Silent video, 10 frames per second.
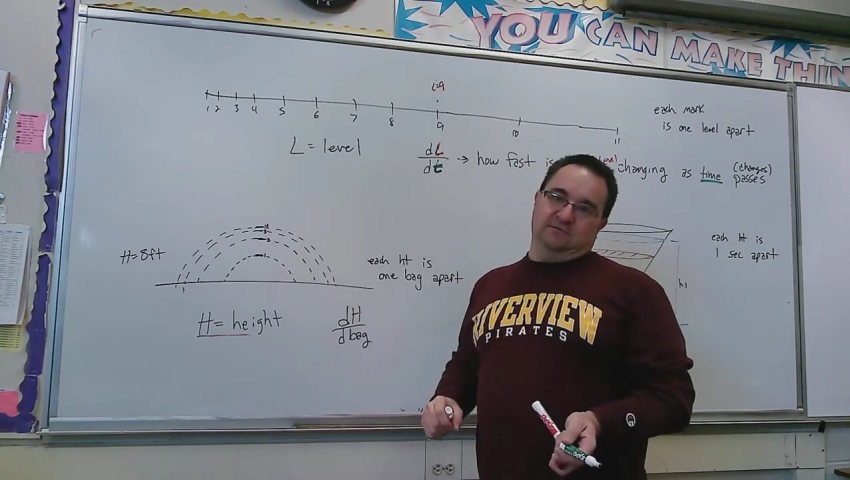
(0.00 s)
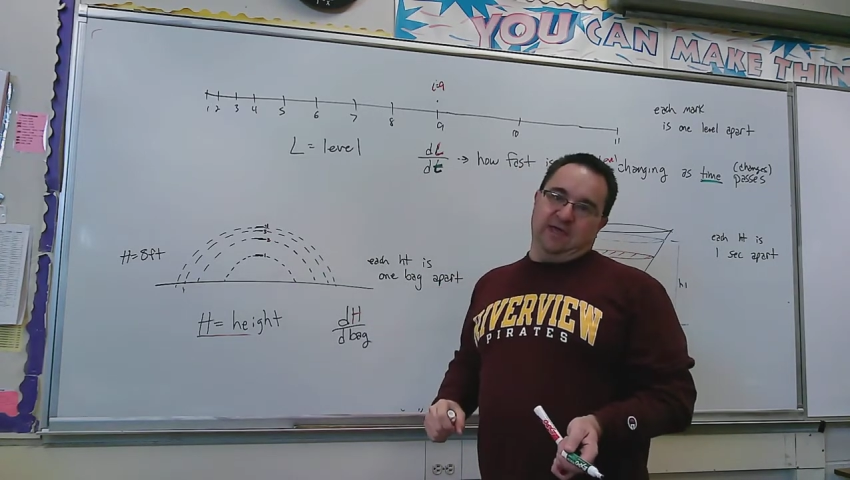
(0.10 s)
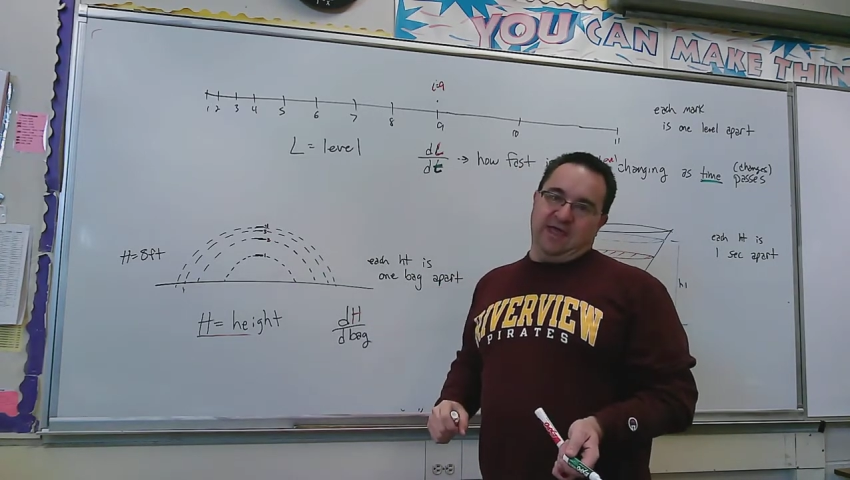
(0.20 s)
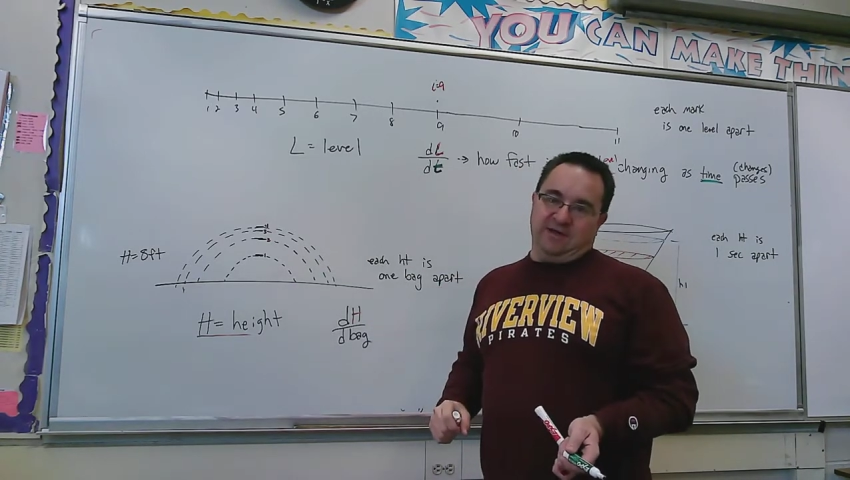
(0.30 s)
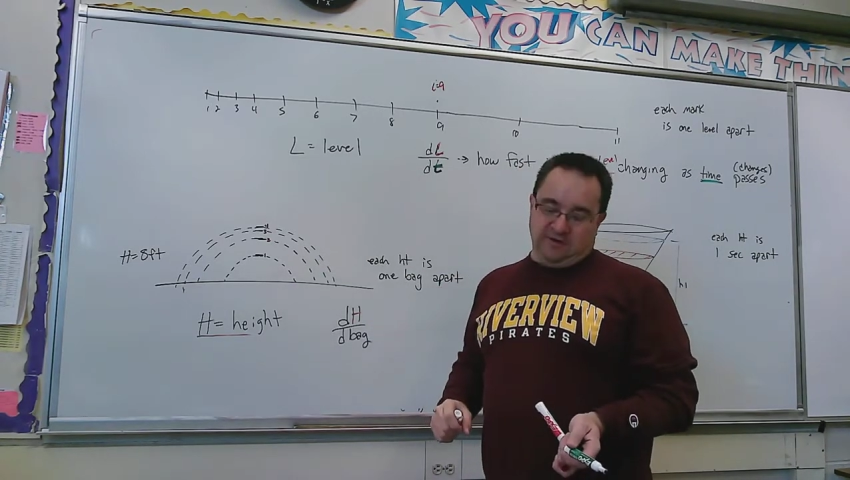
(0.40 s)

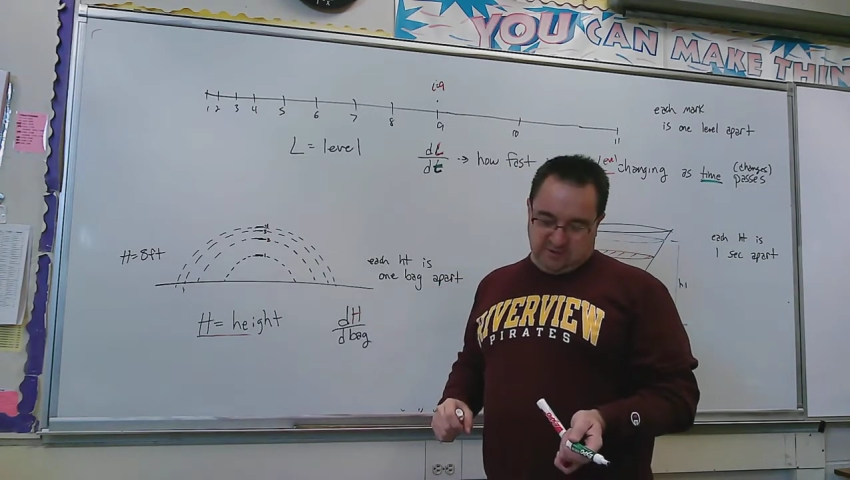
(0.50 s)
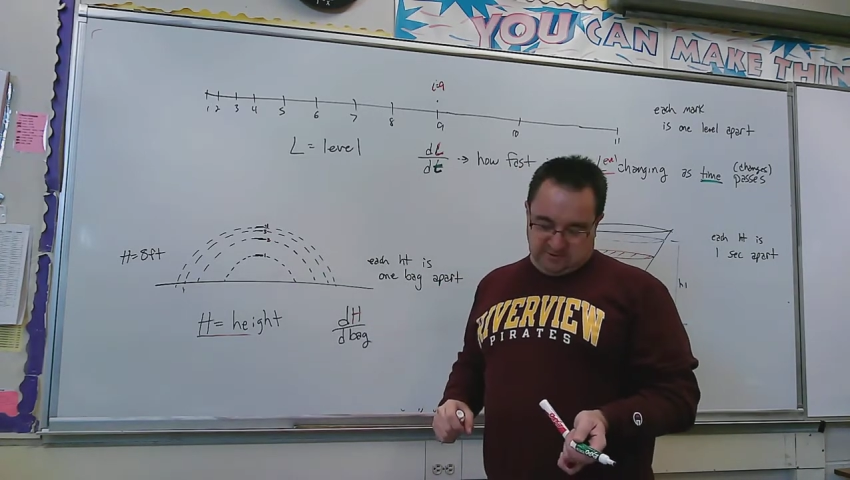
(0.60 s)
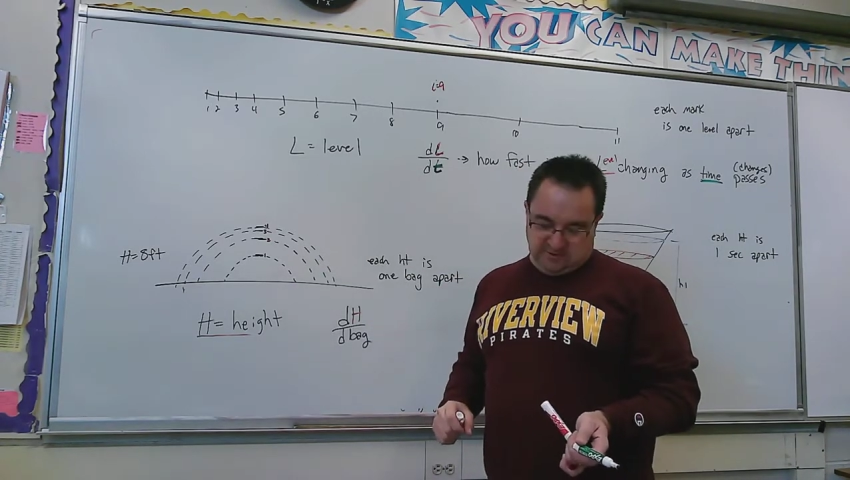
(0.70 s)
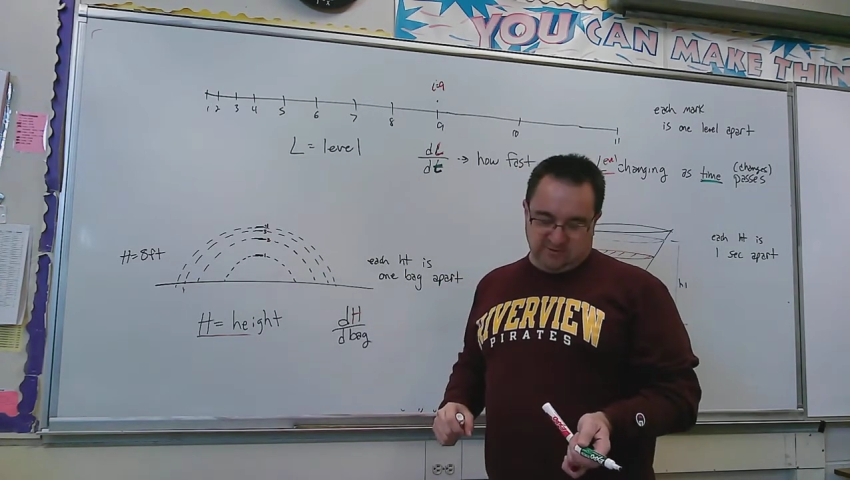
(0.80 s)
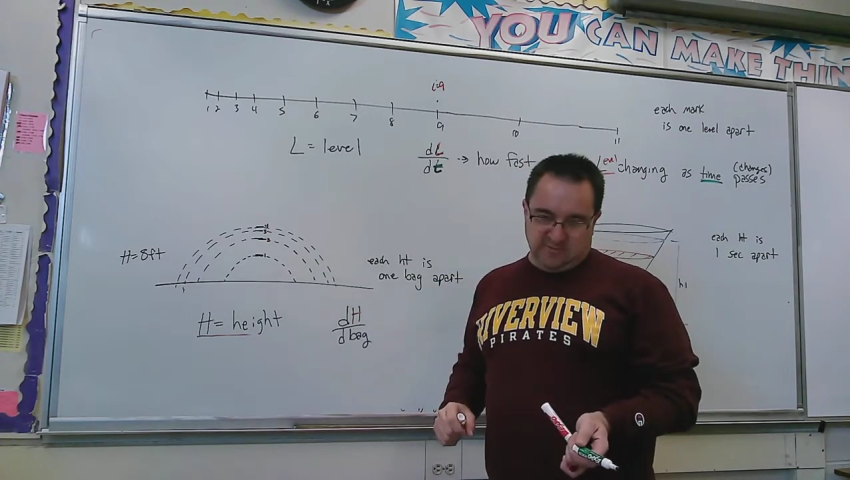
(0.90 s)
added
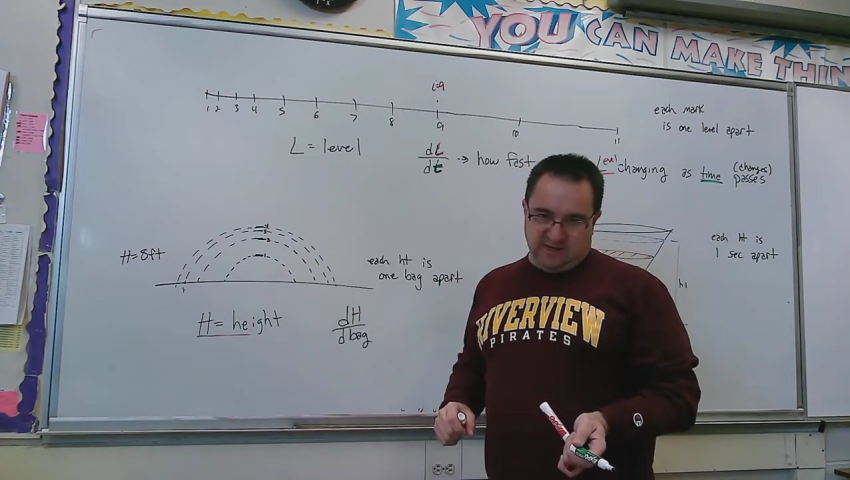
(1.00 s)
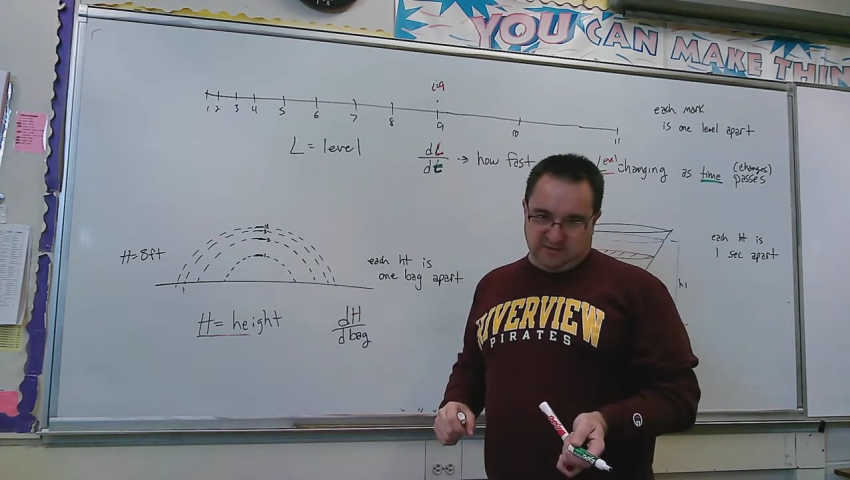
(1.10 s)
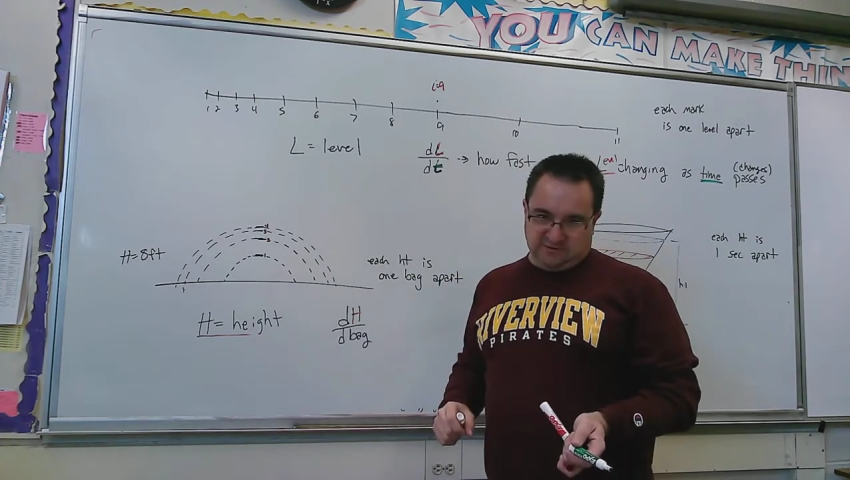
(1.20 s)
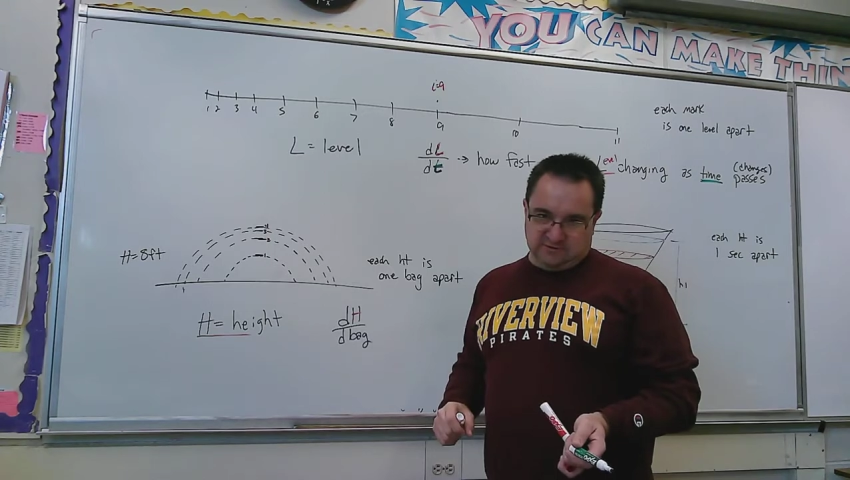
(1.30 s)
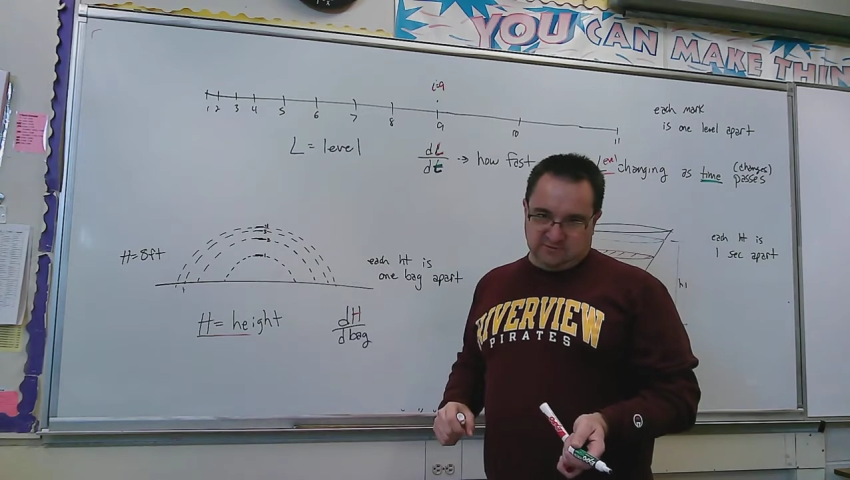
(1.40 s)
into the
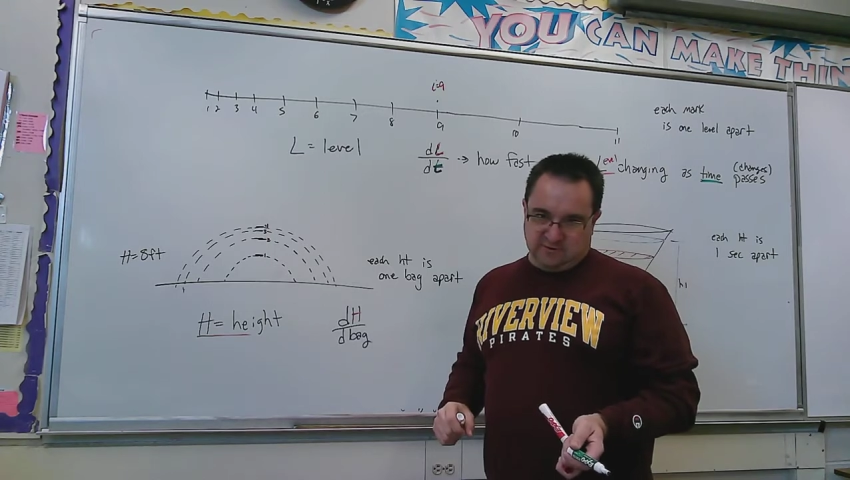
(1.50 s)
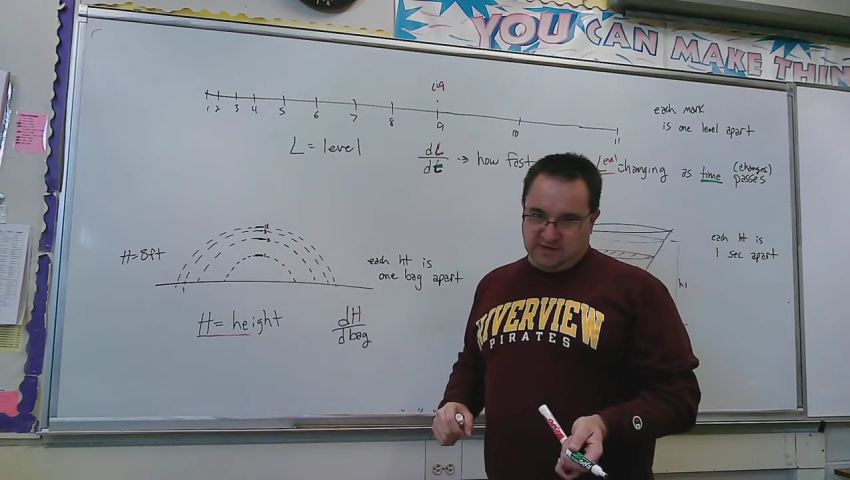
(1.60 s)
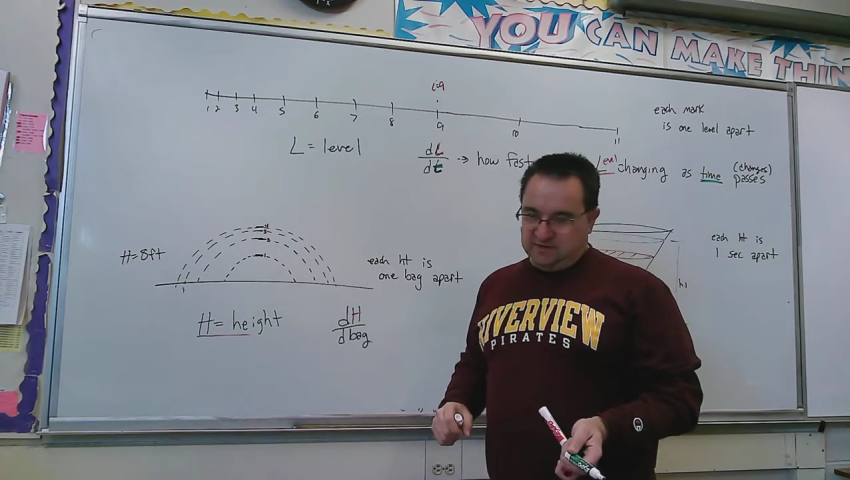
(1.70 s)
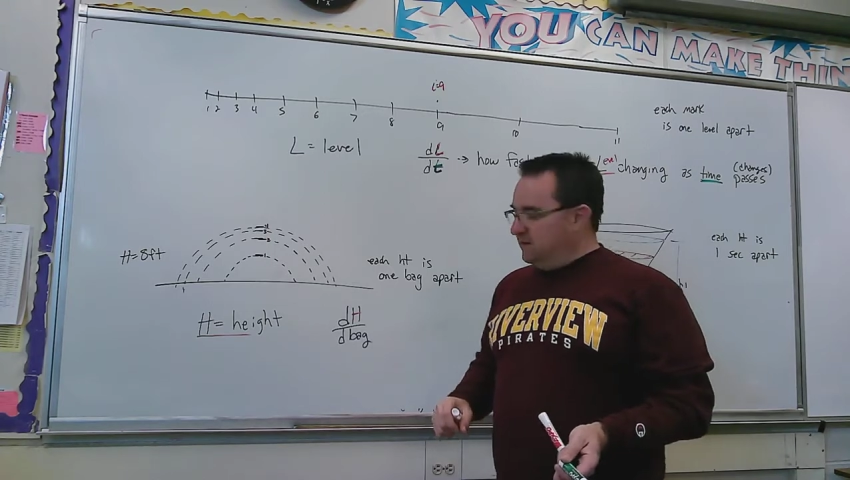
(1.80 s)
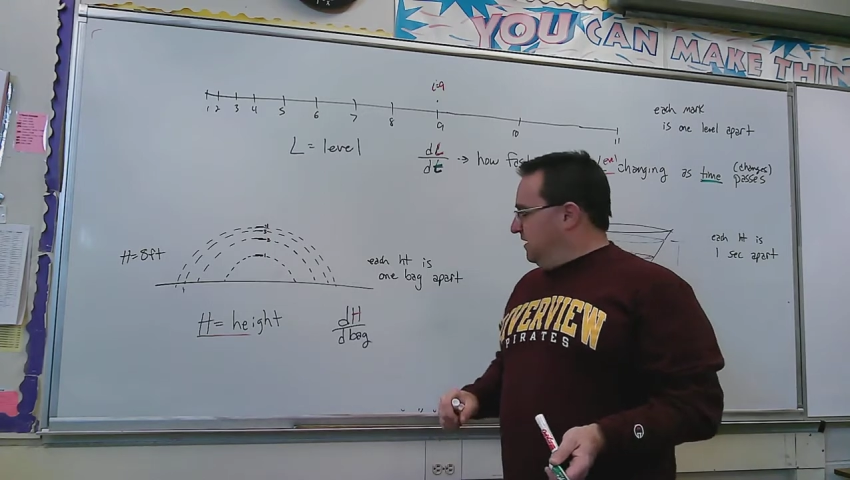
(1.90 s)
mix,
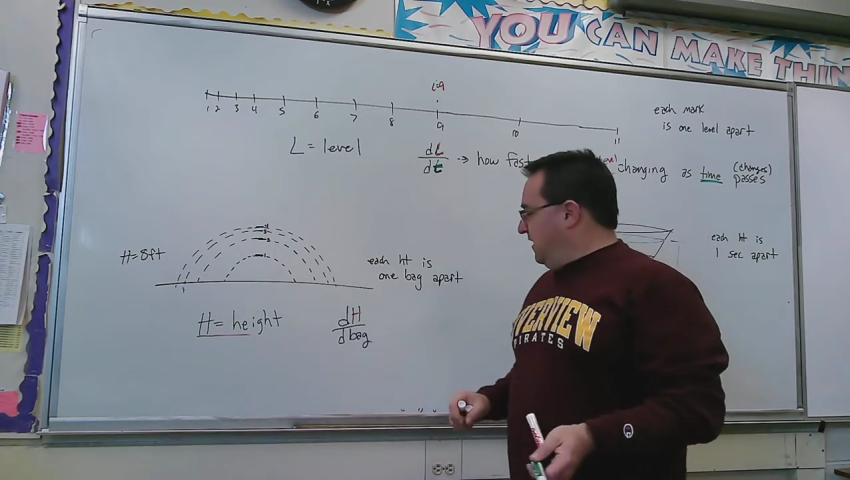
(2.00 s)
right?